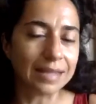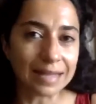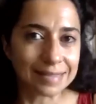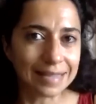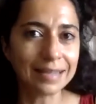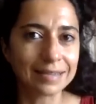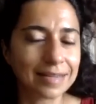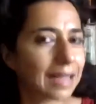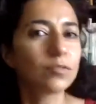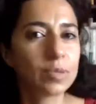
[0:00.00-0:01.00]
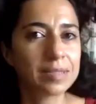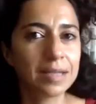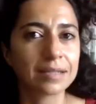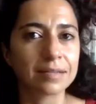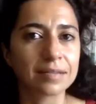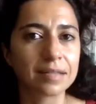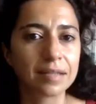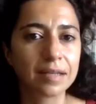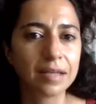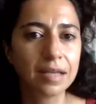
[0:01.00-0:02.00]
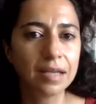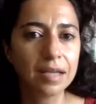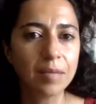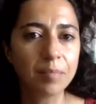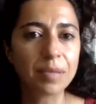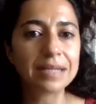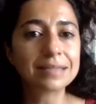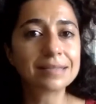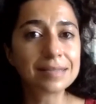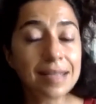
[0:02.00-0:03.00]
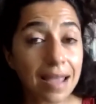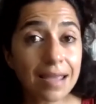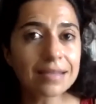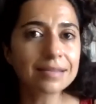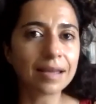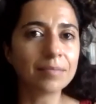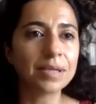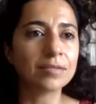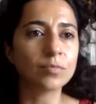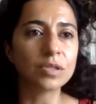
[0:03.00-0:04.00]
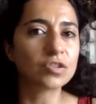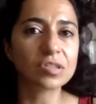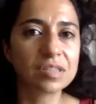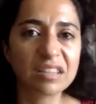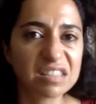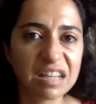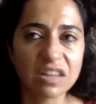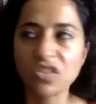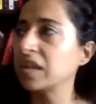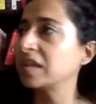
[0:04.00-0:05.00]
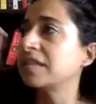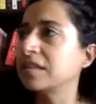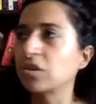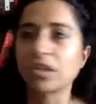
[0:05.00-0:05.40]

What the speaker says: it. That was it. But it stayed. I mean, we just did silly things. We took a